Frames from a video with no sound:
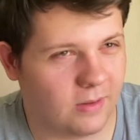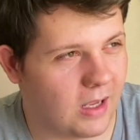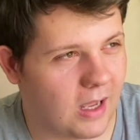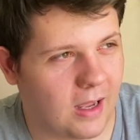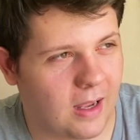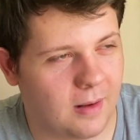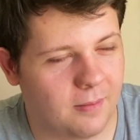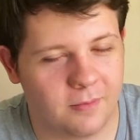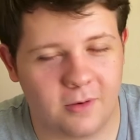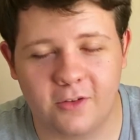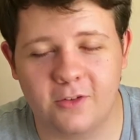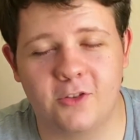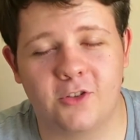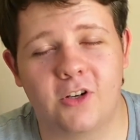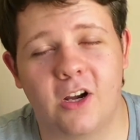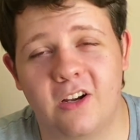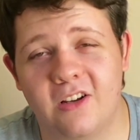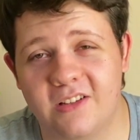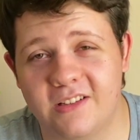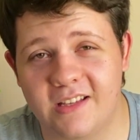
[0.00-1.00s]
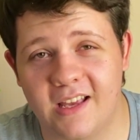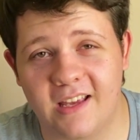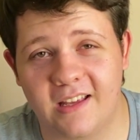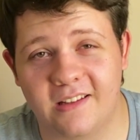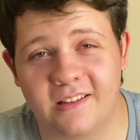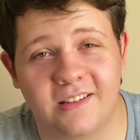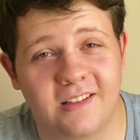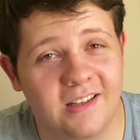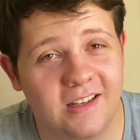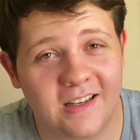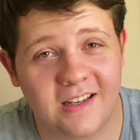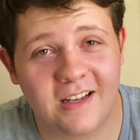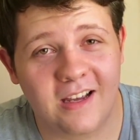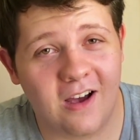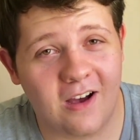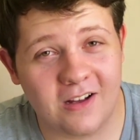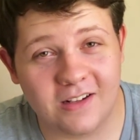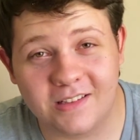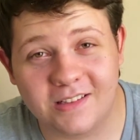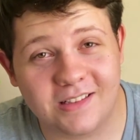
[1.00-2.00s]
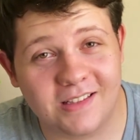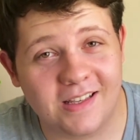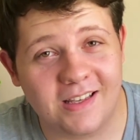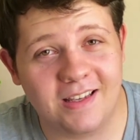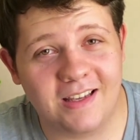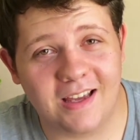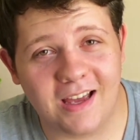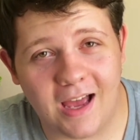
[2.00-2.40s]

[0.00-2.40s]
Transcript: I'm not too sure how you say it. Honestly,